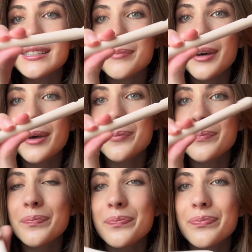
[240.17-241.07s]
but
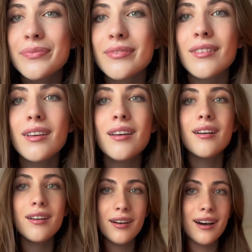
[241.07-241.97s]

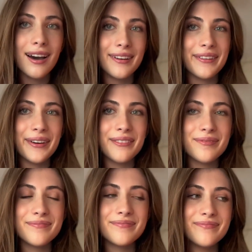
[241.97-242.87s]
I don't
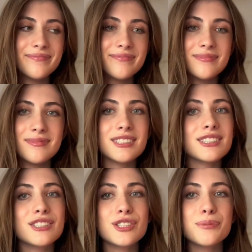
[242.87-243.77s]
know.
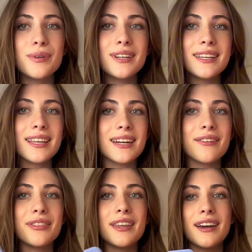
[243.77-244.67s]
Just putting that
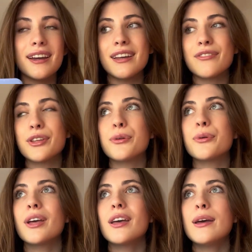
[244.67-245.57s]
out there. If
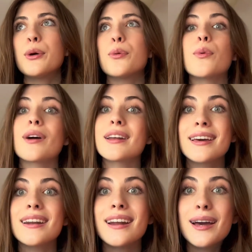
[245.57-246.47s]
you want to
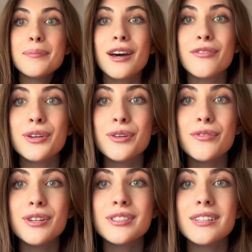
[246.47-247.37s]
get an iPad for
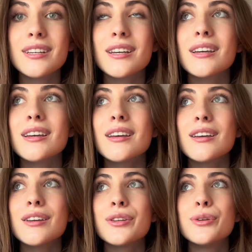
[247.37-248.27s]
university,
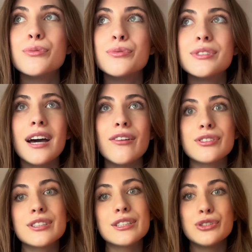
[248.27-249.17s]
you
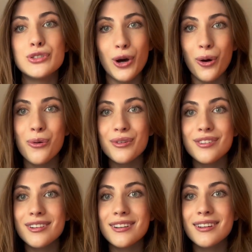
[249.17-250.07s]
definitely
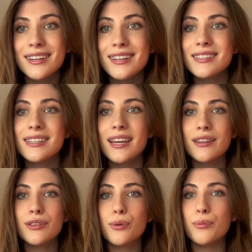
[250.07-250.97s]
don't need to
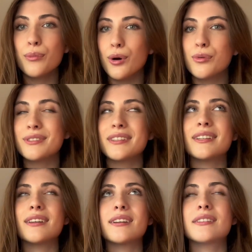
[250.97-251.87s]
get the most
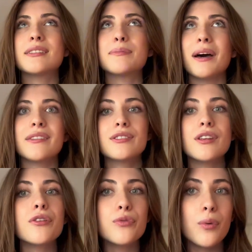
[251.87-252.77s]

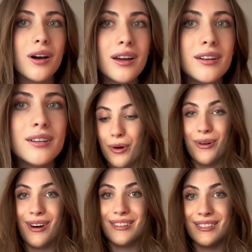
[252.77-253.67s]
expensive one.
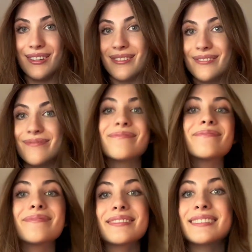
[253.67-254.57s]
Oh, also,
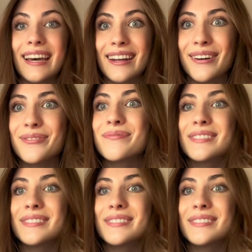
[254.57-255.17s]
side note.